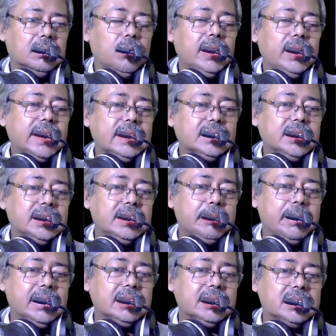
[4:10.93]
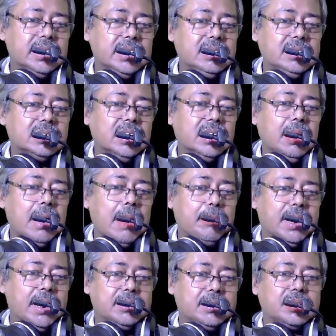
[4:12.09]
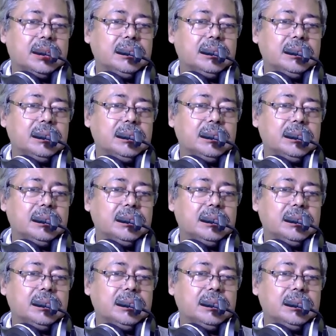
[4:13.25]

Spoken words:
When transit dependency is appeared.